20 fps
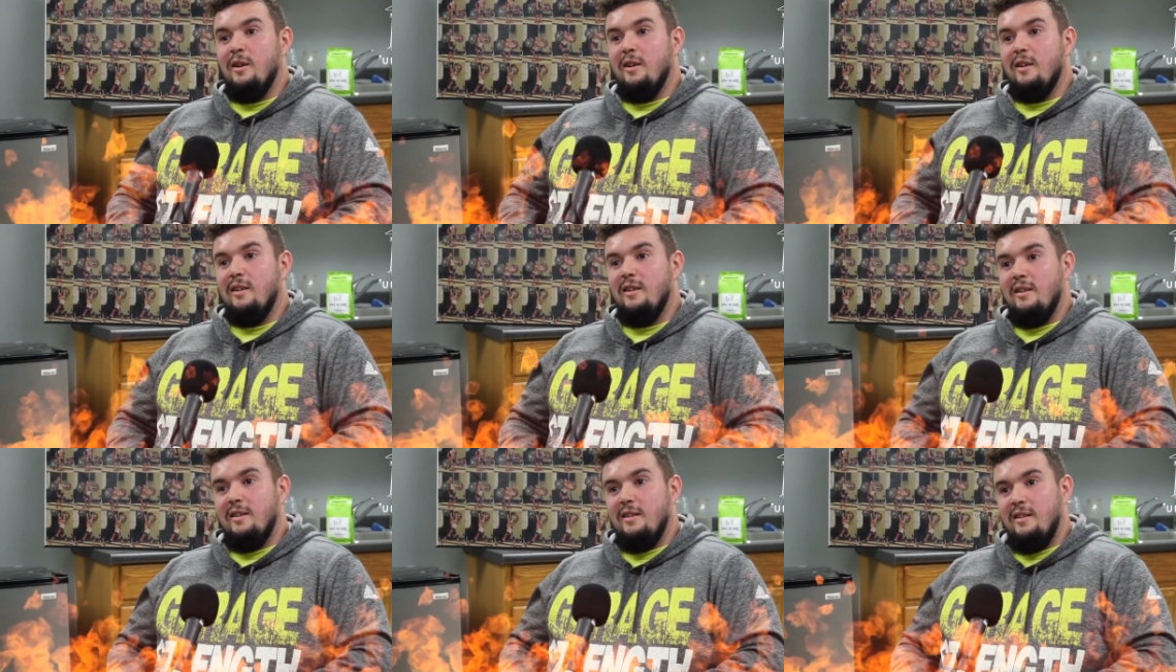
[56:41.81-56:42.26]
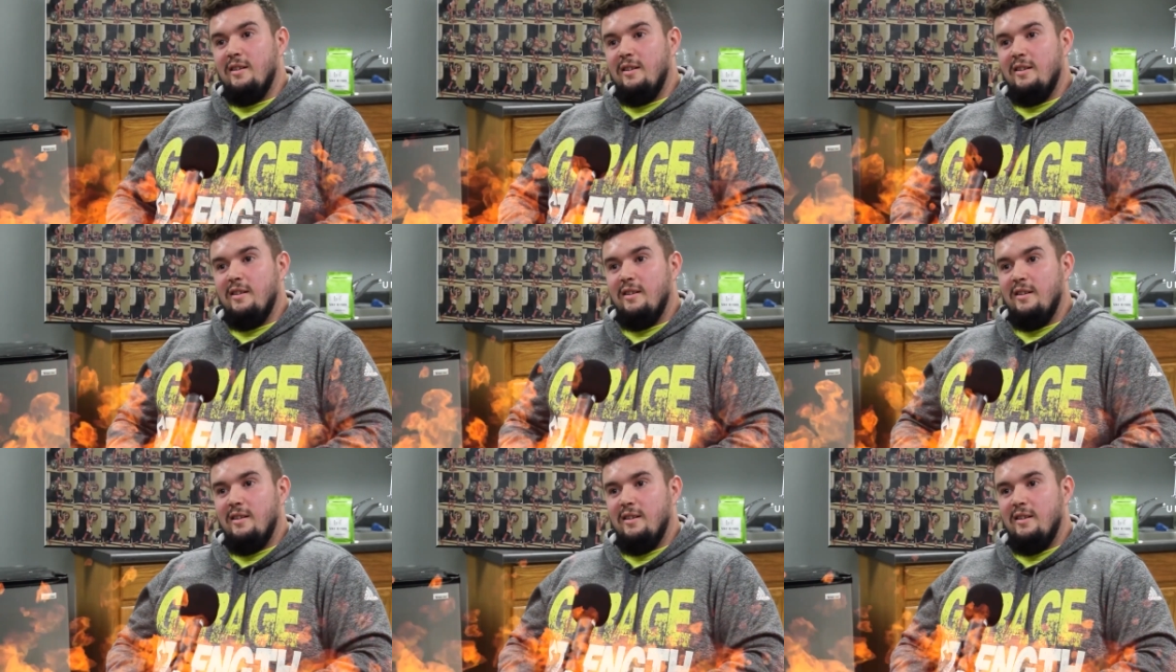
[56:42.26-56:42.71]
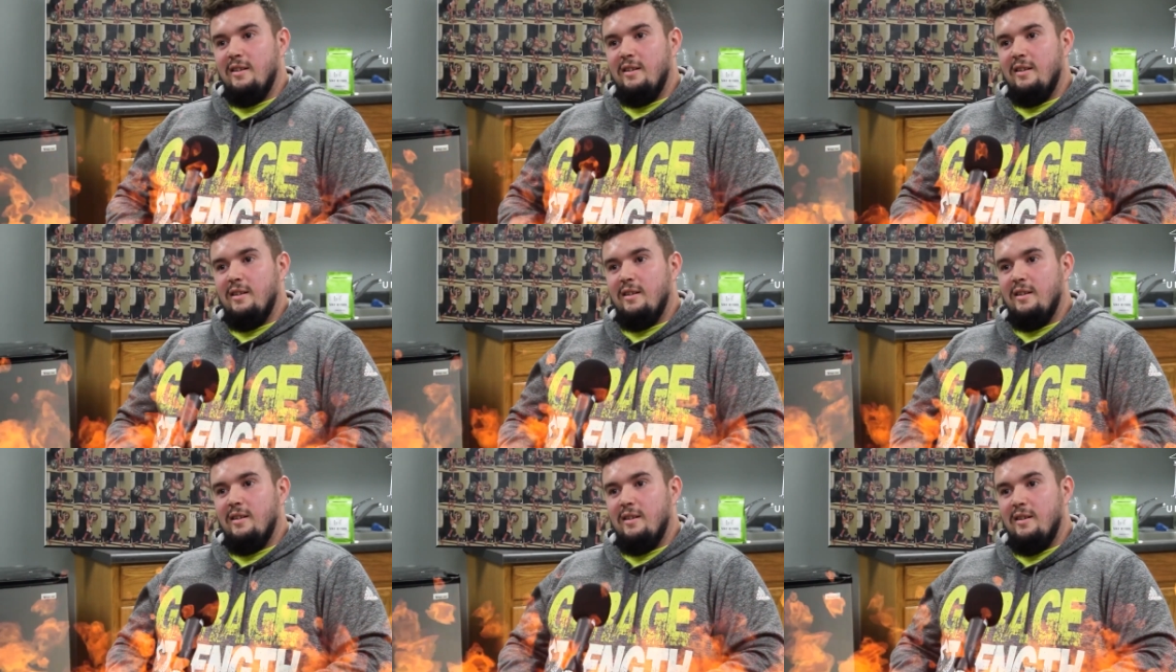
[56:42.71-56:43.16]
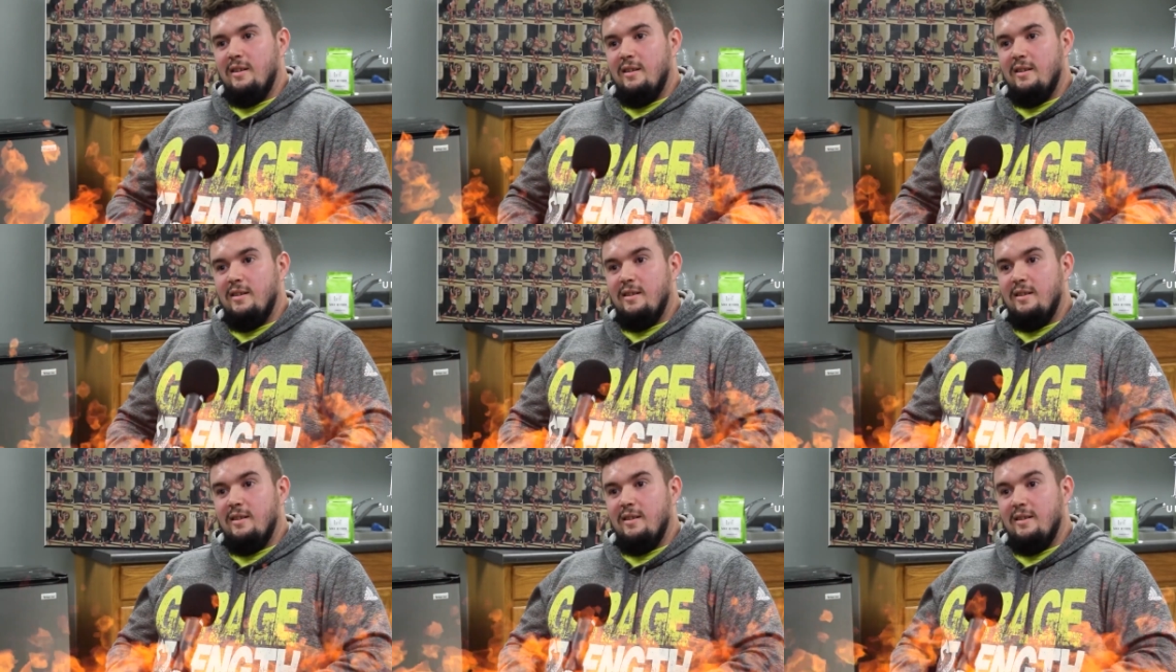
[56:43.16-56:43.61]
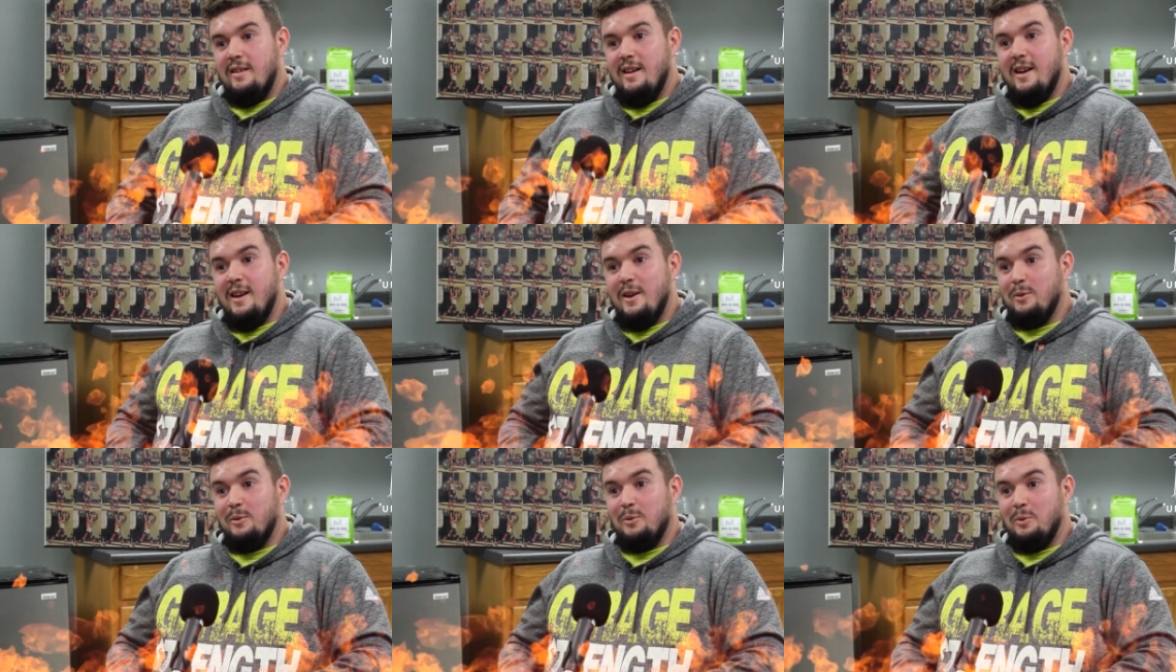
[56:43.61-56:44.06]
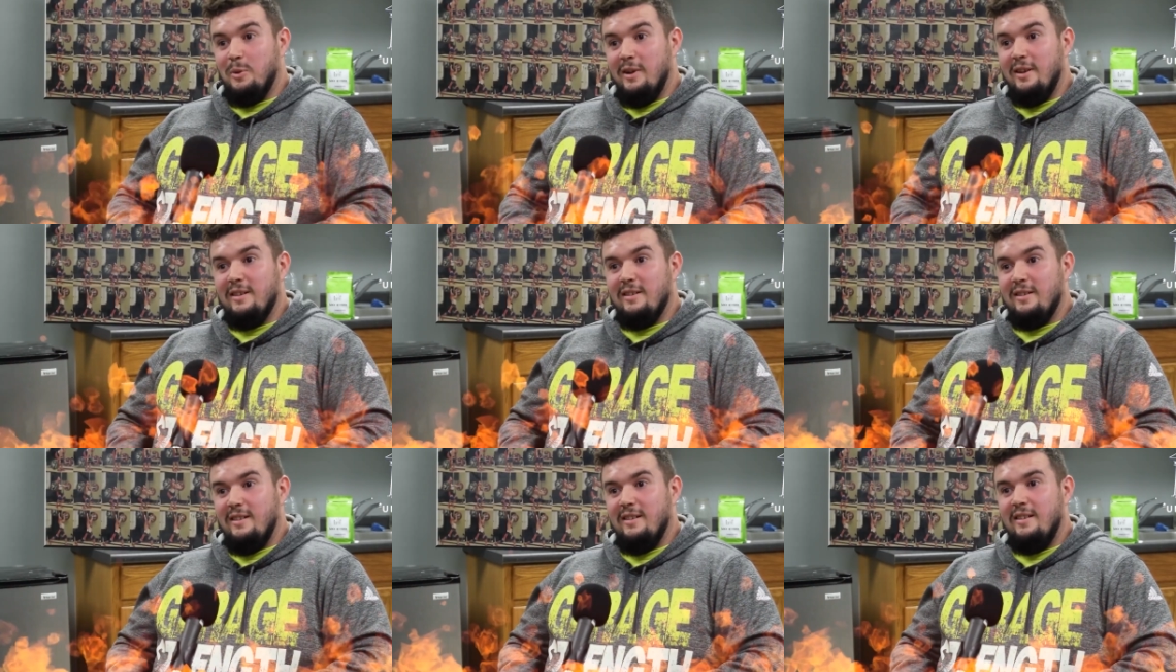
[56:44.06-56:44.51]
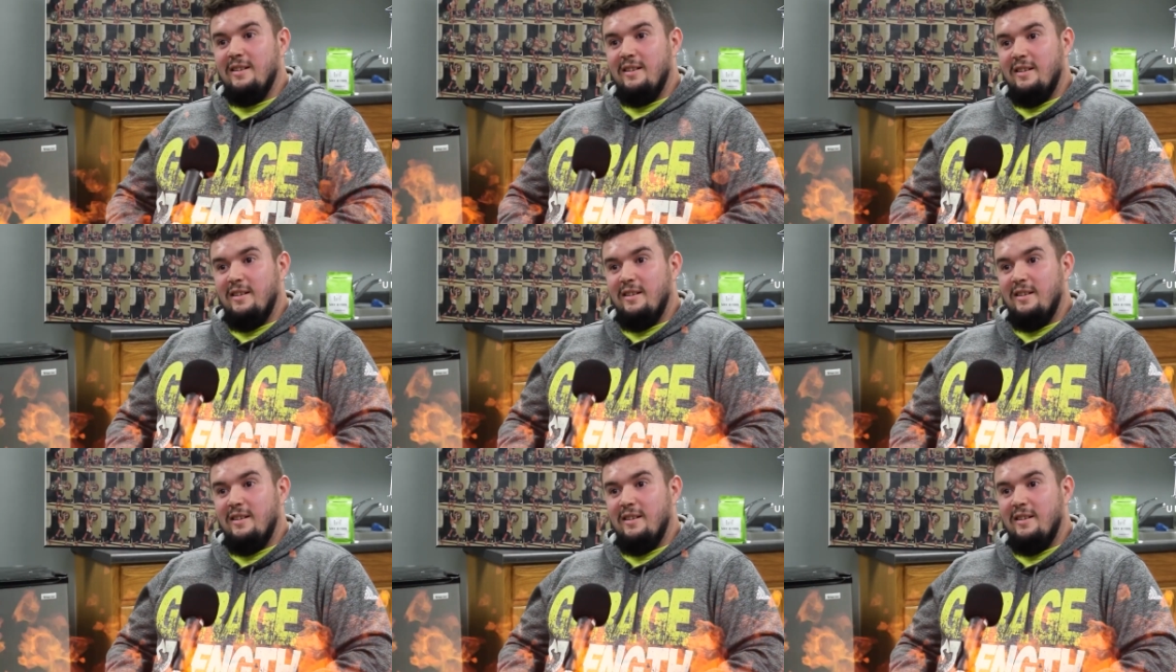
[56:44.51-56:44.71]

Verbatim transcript: That's true, anyway. yeah, it was weird.